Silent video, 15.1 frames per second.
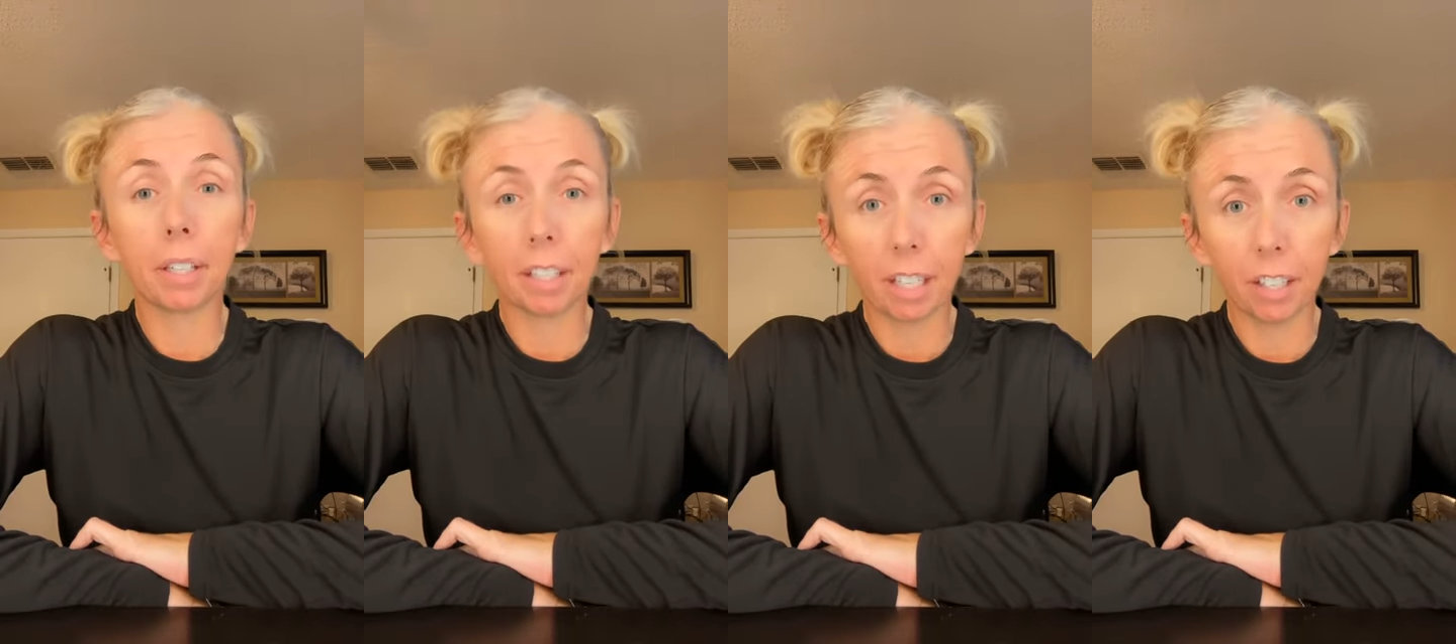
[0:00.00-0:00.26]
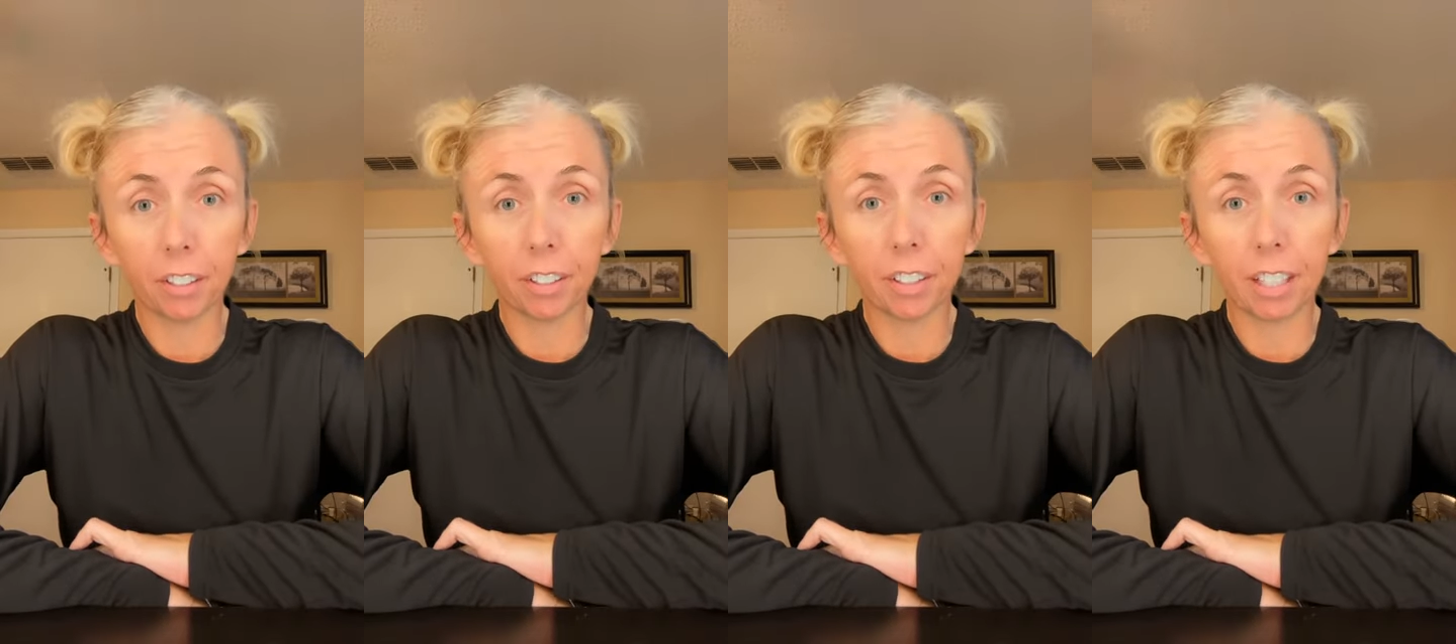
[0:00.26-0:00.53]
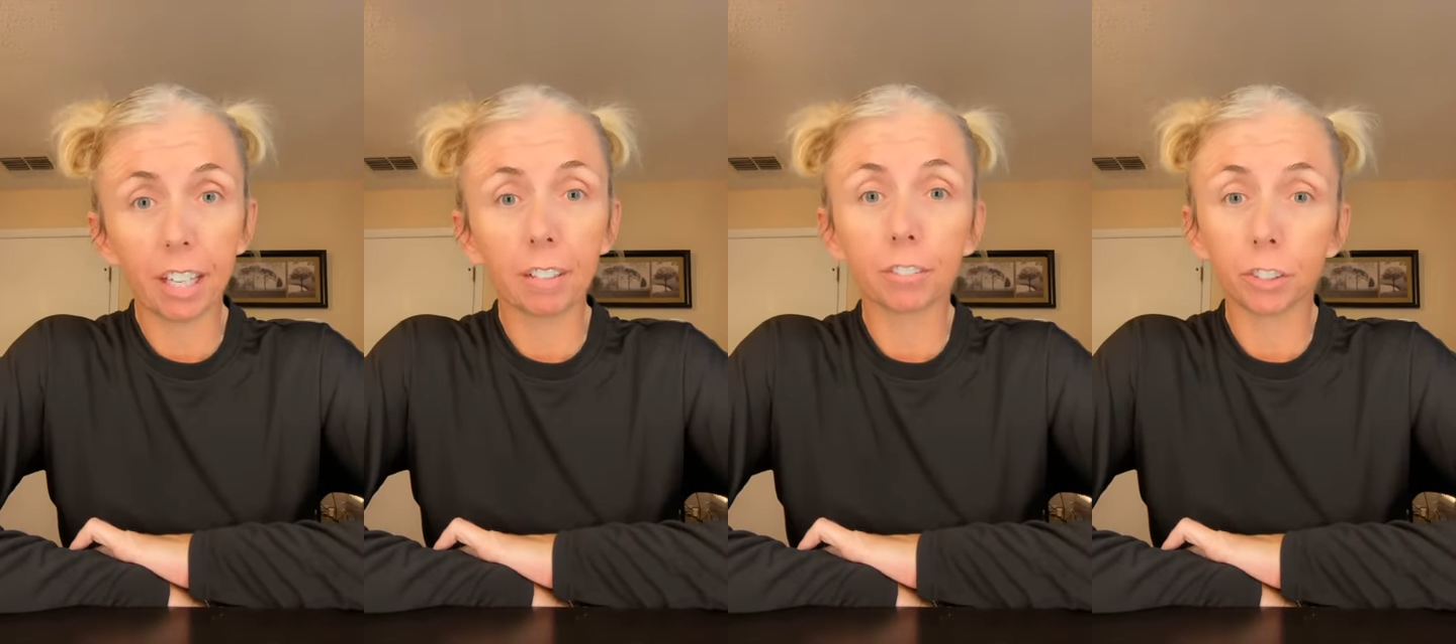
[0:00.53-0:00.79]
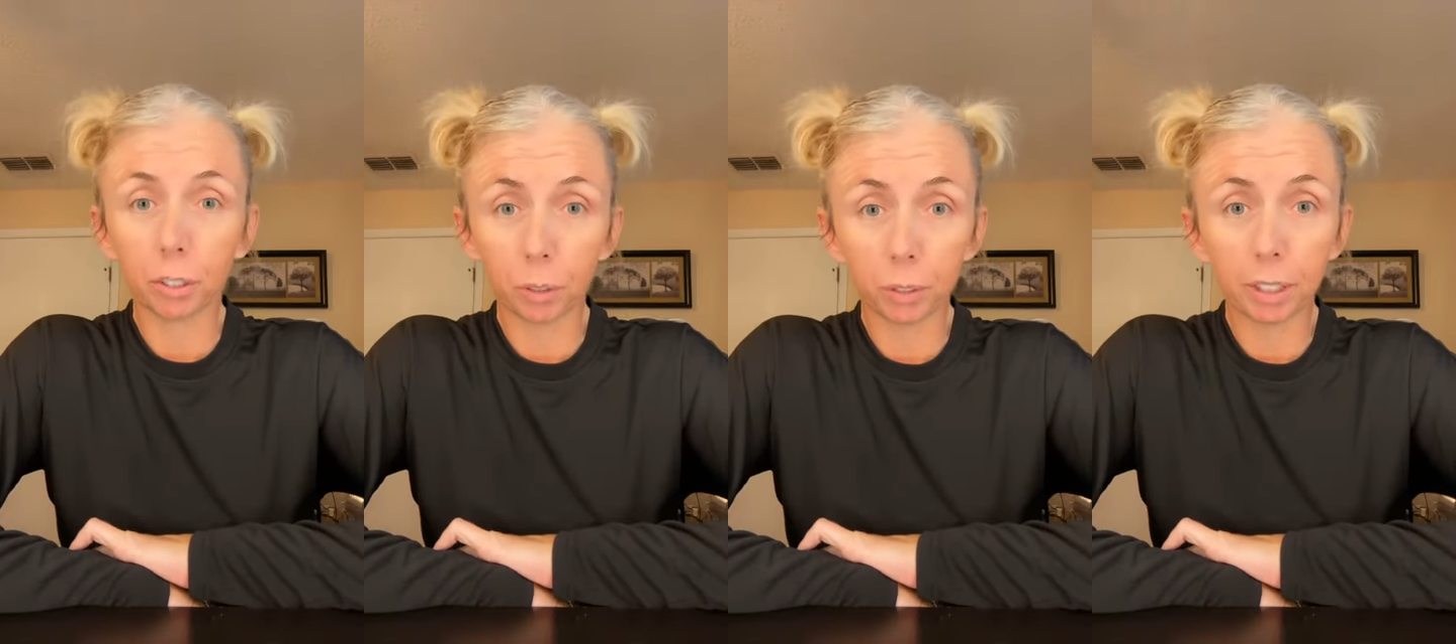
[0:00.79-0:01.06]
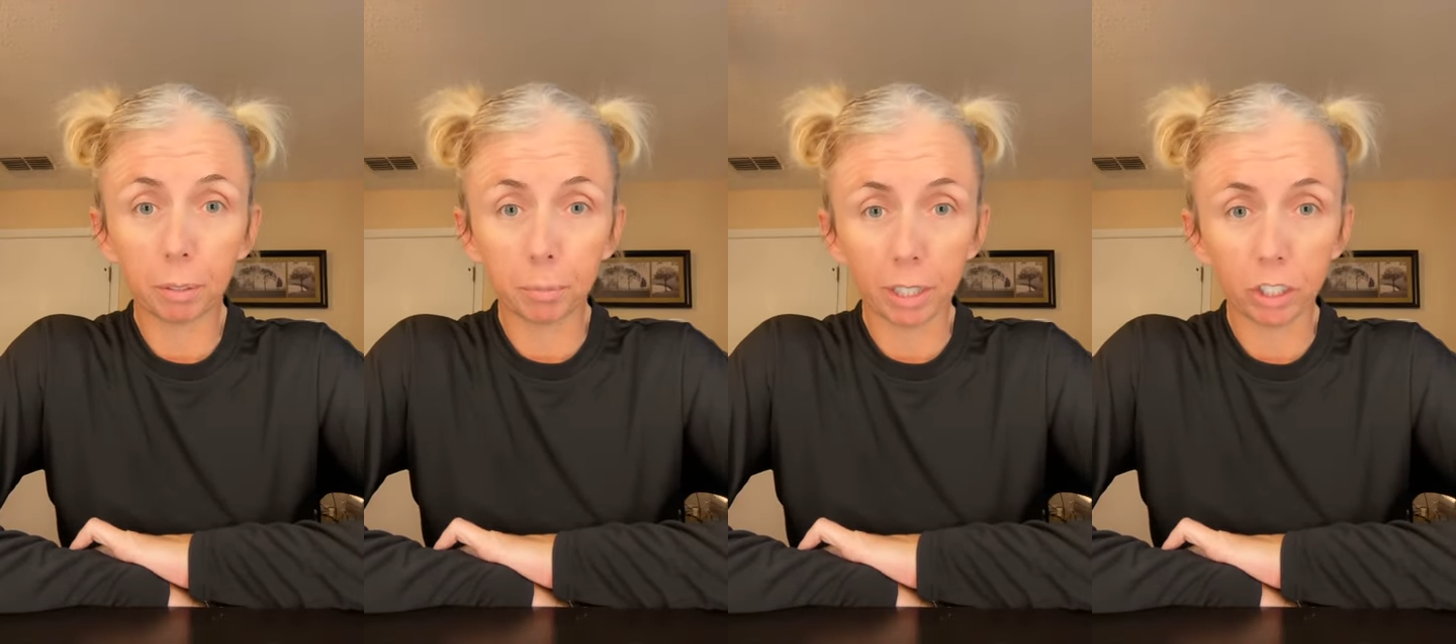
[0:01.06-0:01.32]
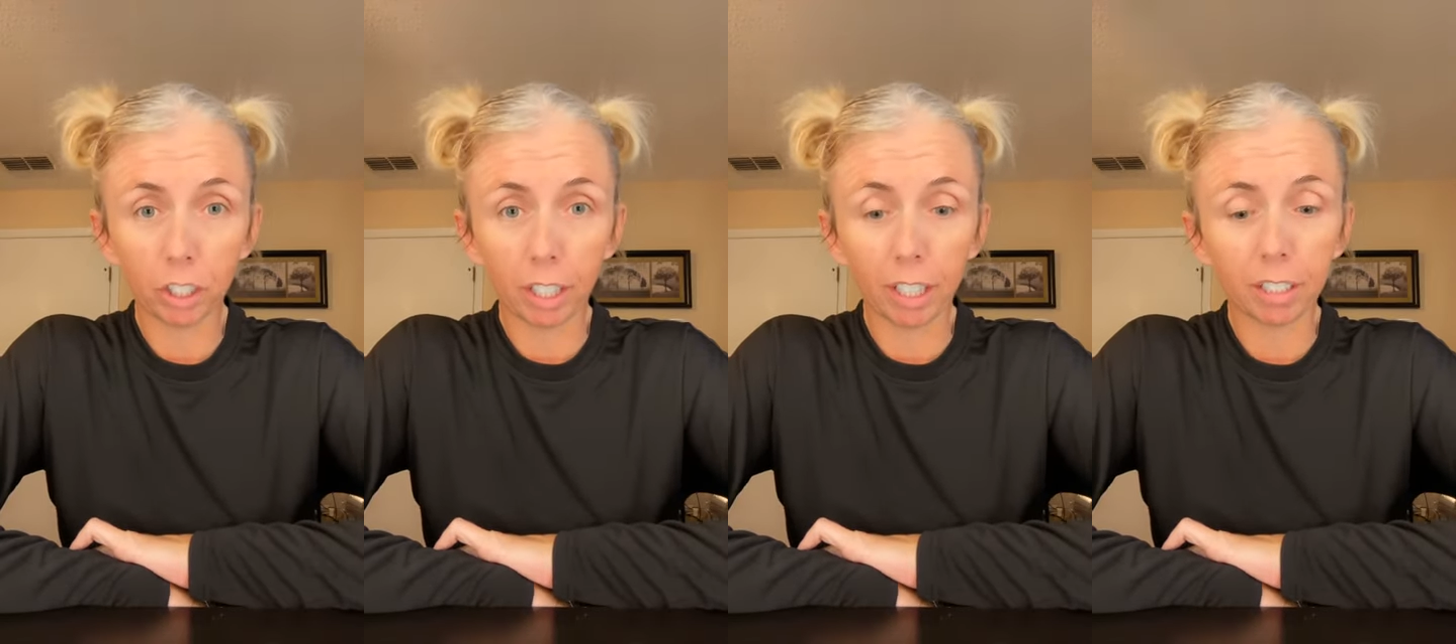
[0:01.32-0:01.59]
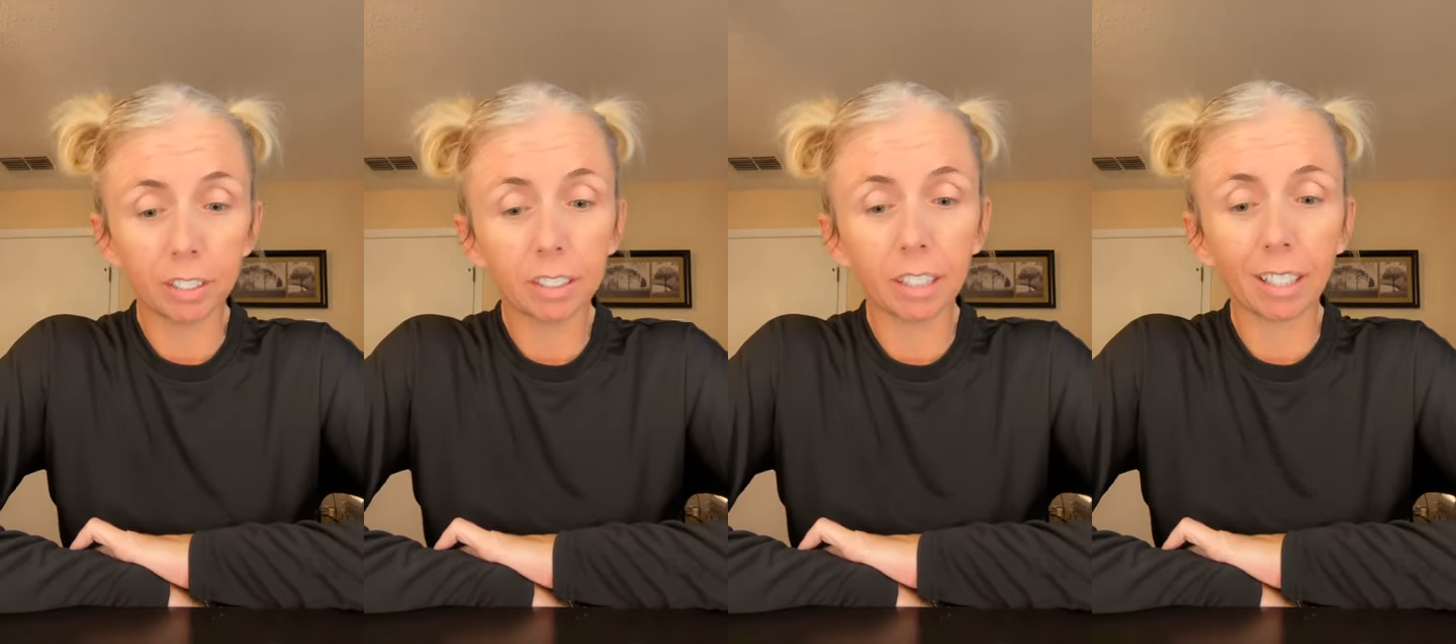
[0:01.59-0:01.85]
and healthy after losing my child.